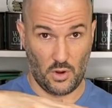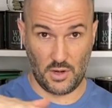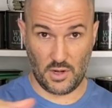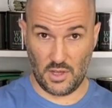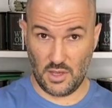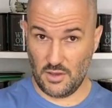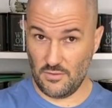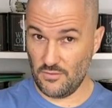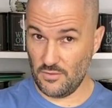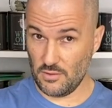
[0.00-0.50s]

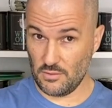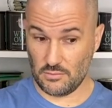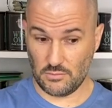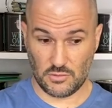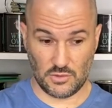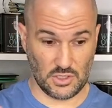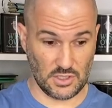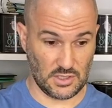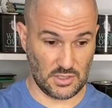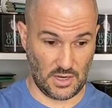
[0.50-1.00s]
one even
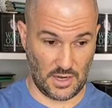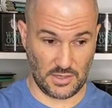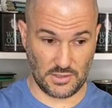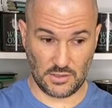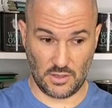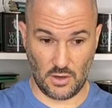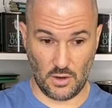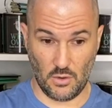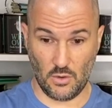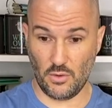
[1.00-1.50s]
just
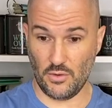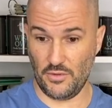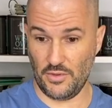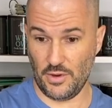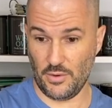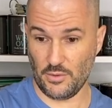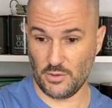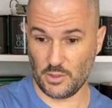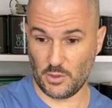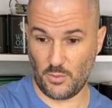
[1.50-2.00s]
nice coat, and
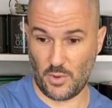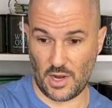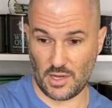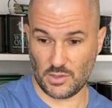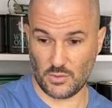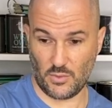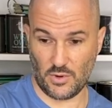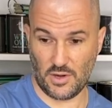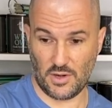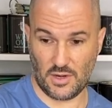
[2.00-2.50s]
there were
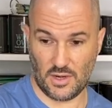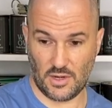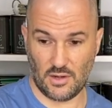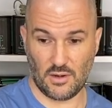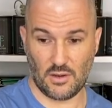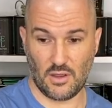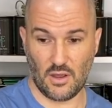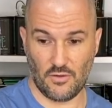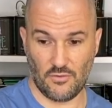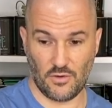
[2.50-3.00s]
spots where it
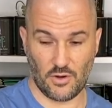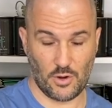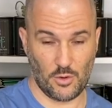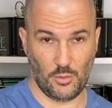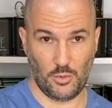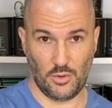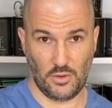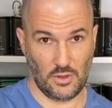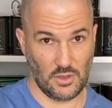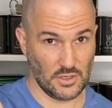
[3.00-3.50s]
didn't cover
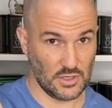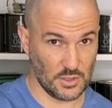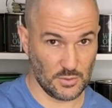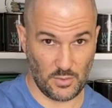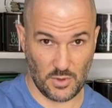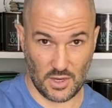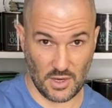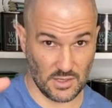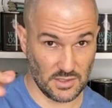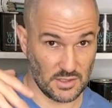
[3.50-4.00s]
completely
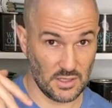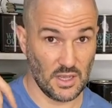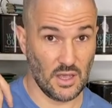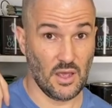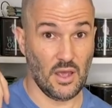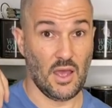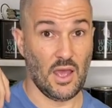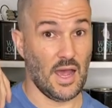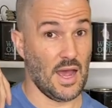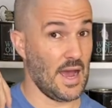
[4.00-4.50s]
just because
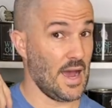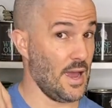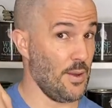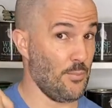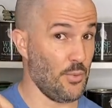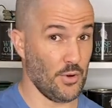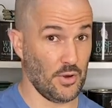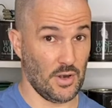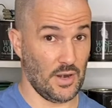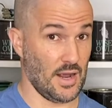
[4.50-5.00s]
I
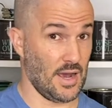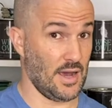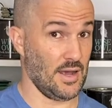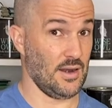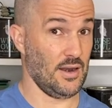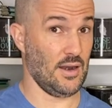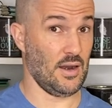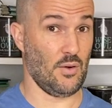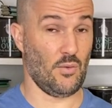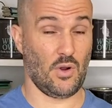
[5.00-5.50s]
put it
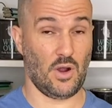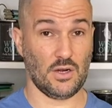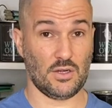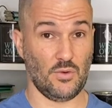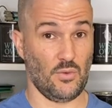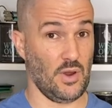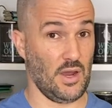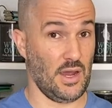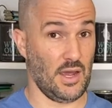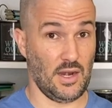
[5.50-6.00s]
on and I
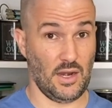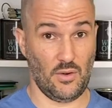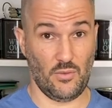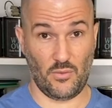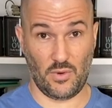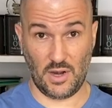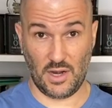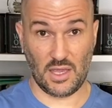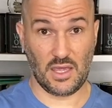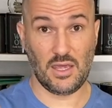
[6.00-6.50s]
walked away. I
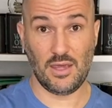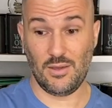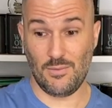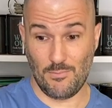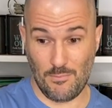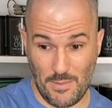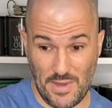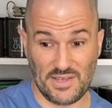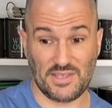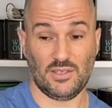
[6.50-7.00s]
didn't want to
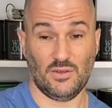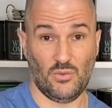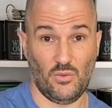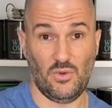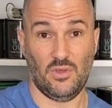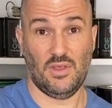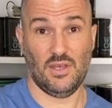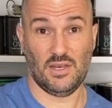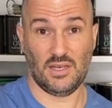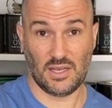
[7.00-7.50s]
keep messing
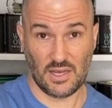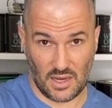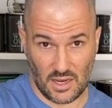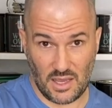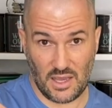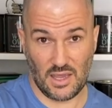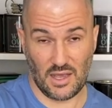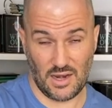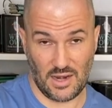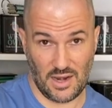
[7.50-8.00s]
with it to
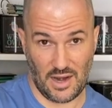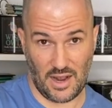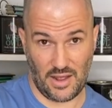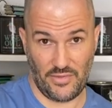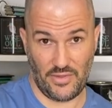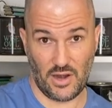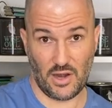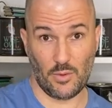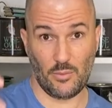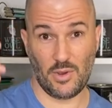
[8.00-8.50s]
get it
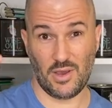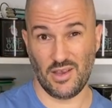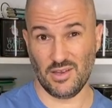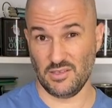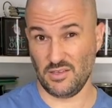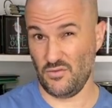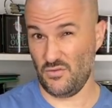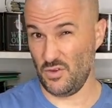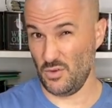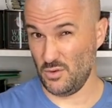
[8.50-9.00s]
on there,
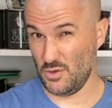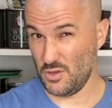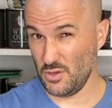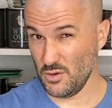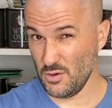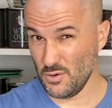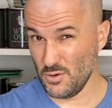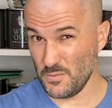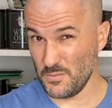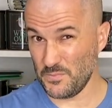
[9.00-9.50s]
because if you
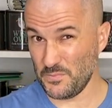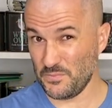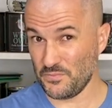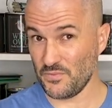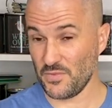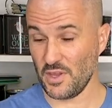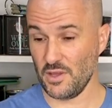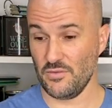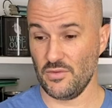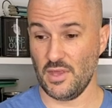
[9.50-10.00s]
do,
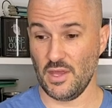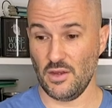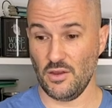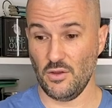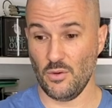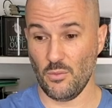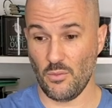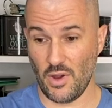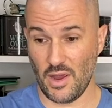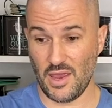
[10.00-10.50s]
then
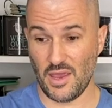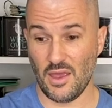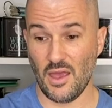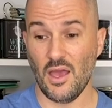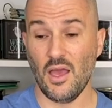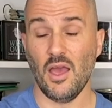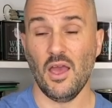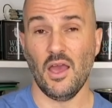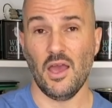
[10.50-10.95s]
you might